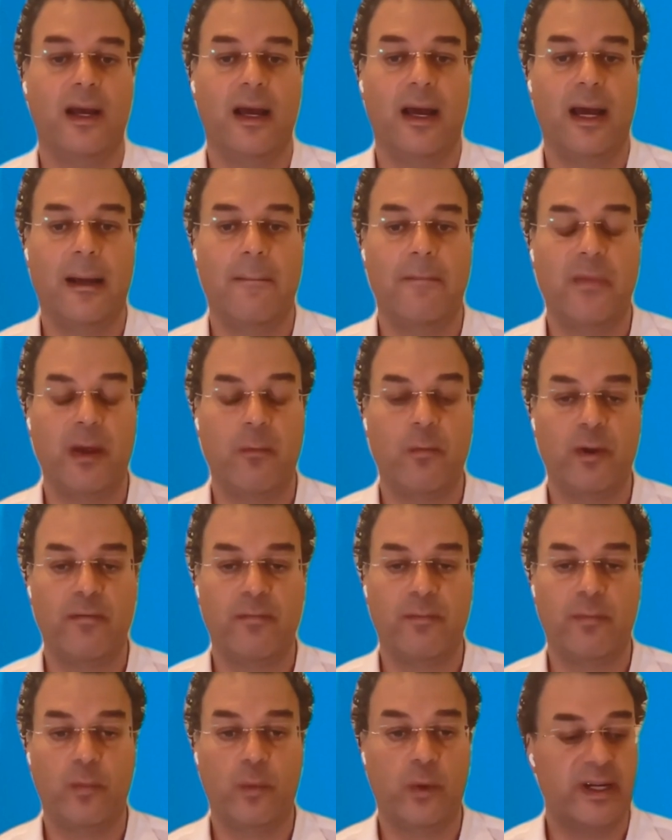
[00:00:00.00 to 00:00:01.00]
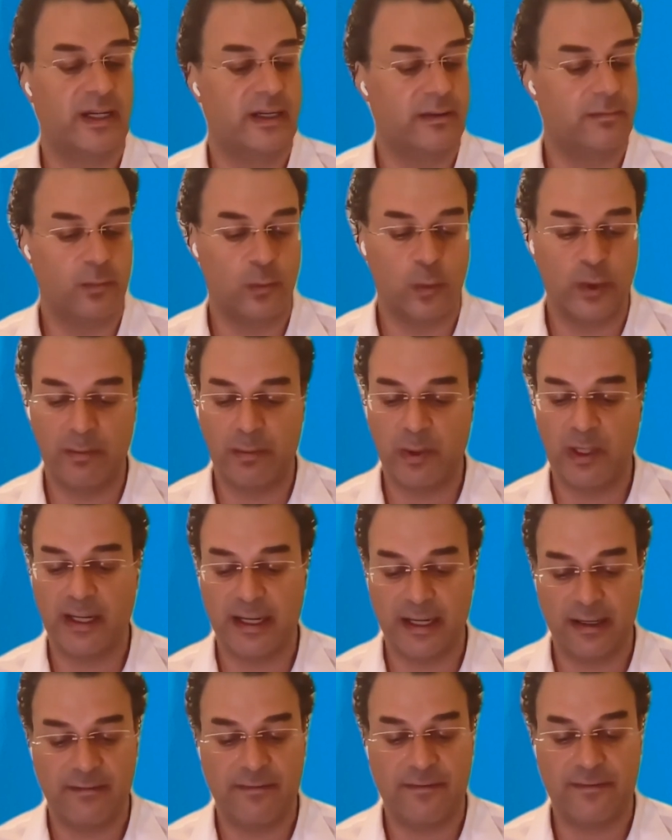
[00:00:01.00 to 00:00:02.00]
Um, and we, we, we
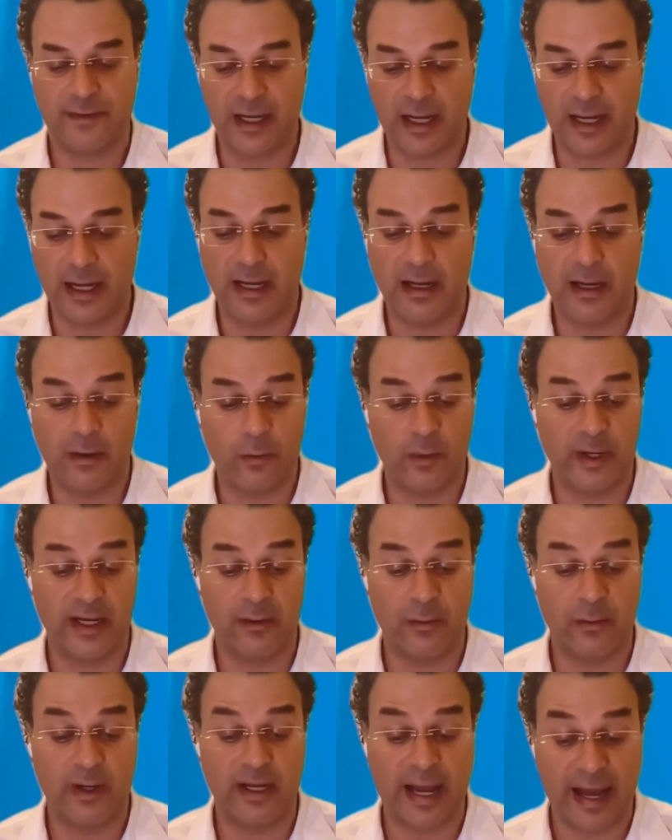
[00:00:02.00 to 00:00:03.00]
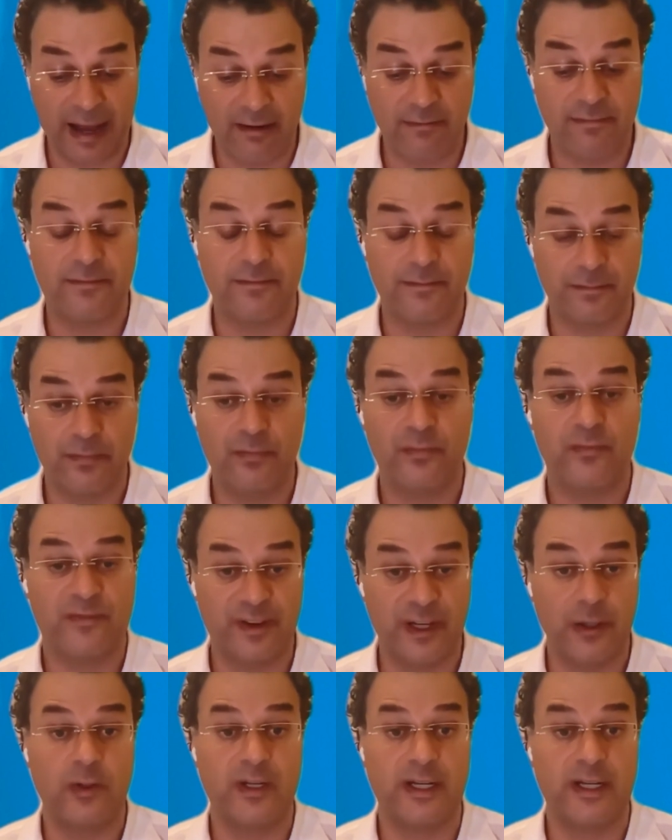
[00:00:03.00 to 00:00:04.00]
believe uh, we, we have
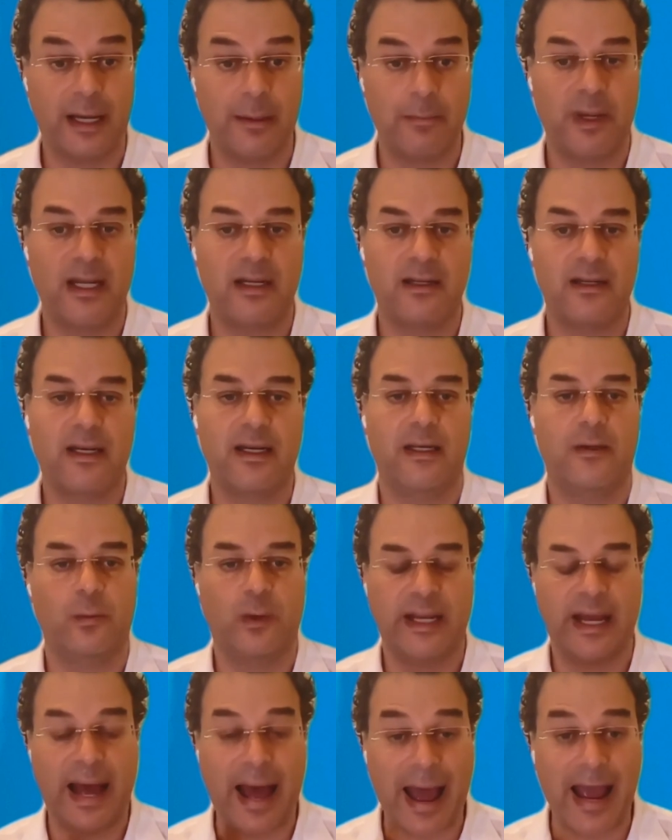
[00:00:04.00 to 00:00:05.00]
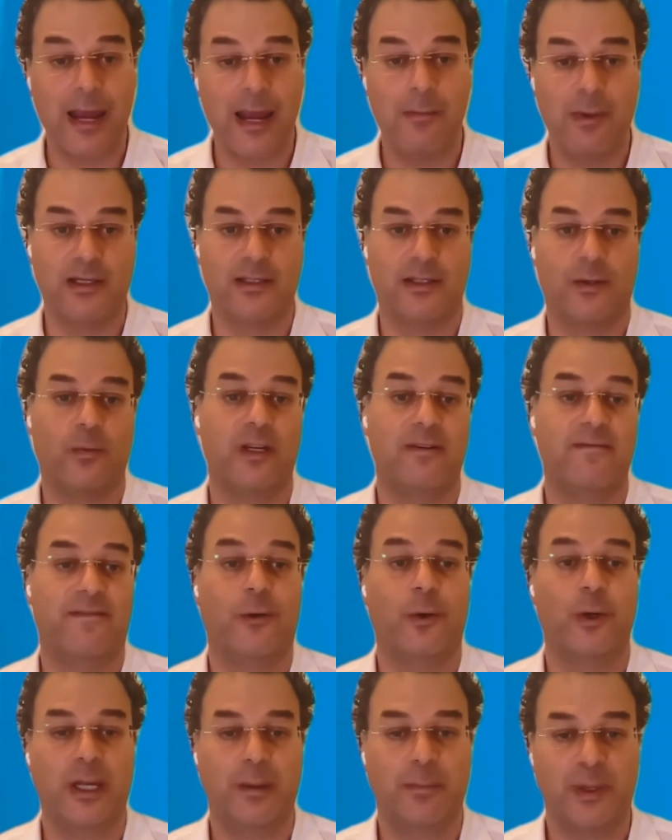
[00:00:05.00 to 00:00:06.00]
filled an unmet need. We are aiming to win
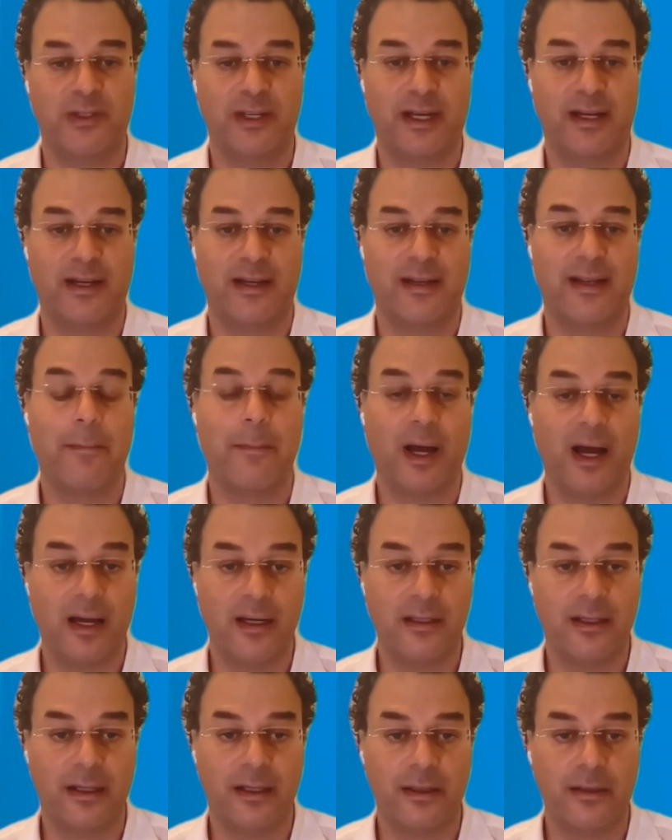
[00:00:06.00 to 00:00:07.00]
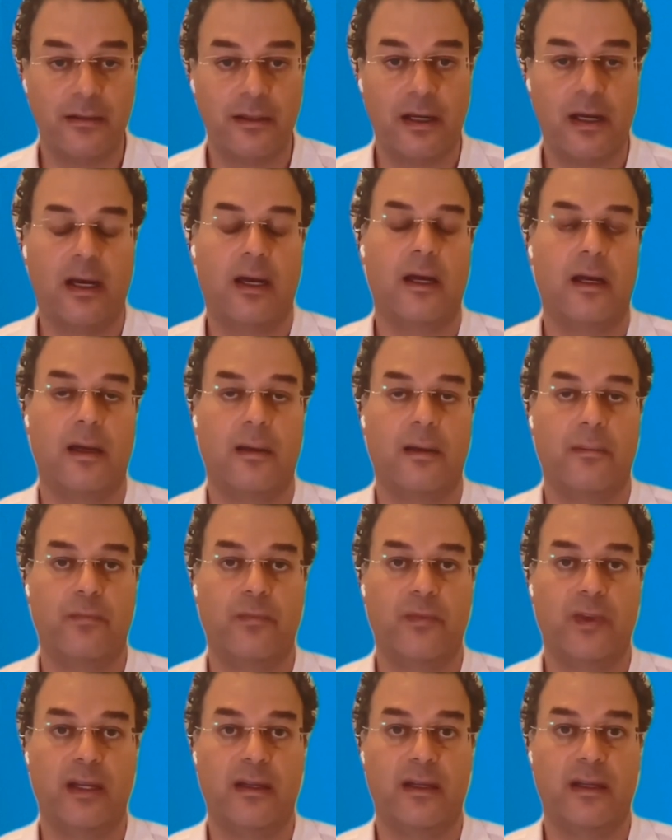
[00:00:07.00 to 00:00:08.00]
40% of that market um,
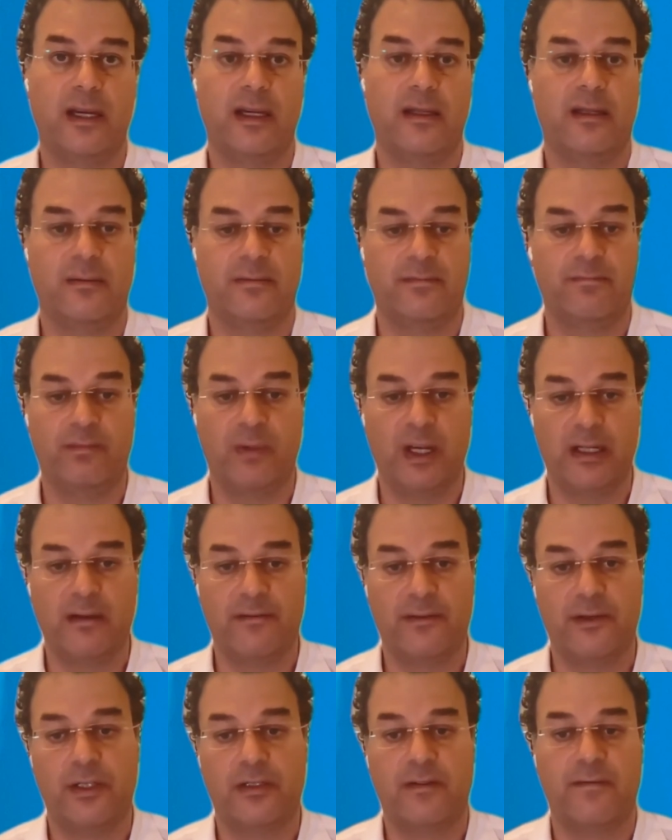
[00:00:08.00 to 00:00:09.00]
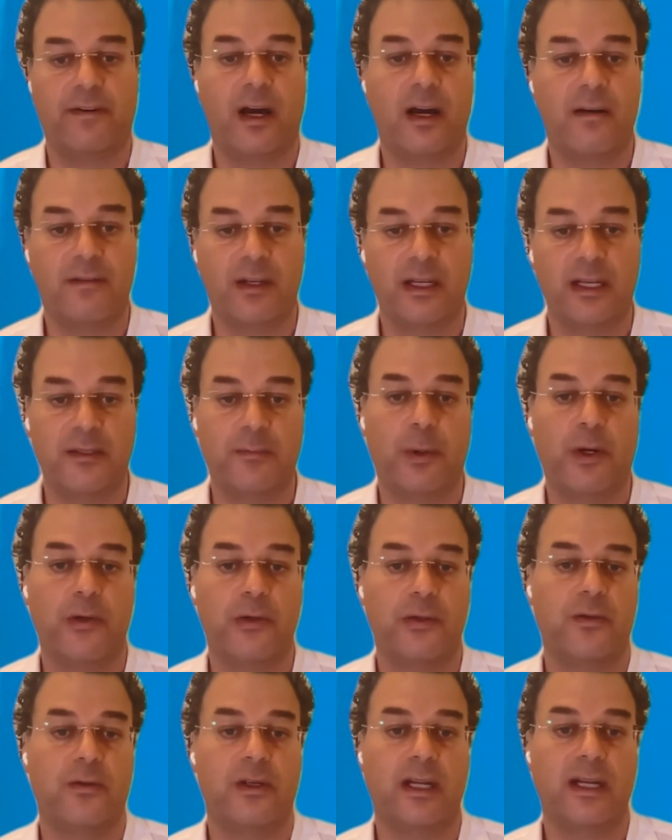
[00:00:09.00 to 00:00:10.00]
in, the, in, the, in the first five years
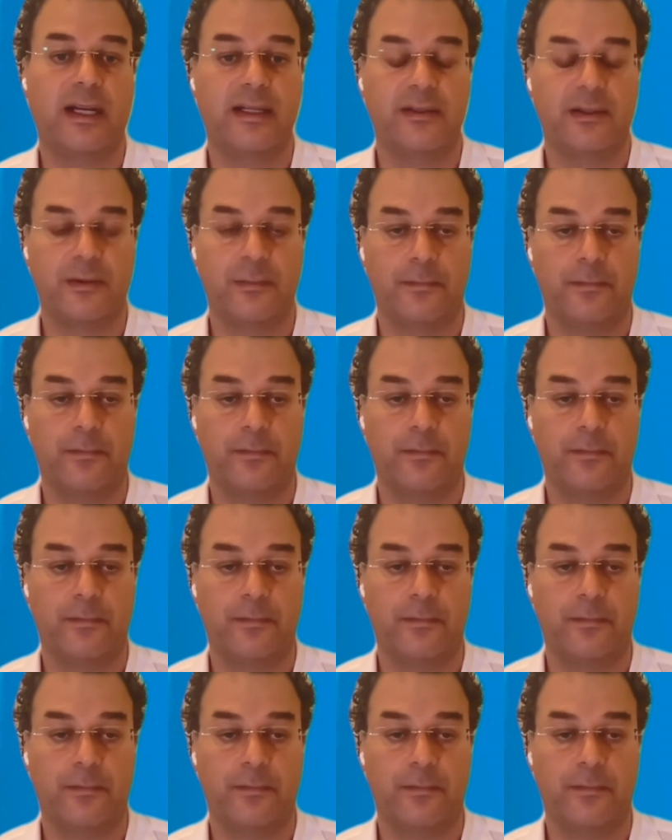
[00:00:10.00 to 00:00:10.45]
post release.